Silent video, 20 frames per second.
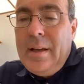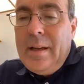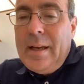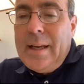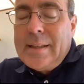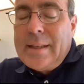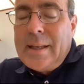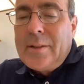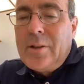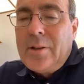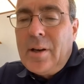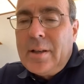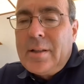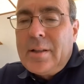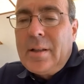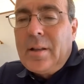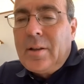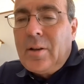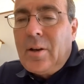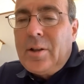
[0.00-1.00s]
As I talk
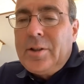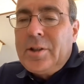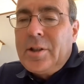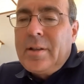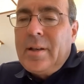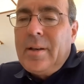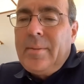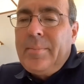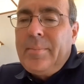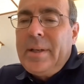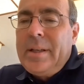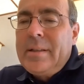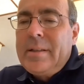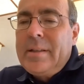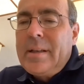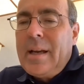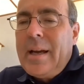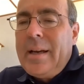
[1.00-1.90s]
to the larger companies,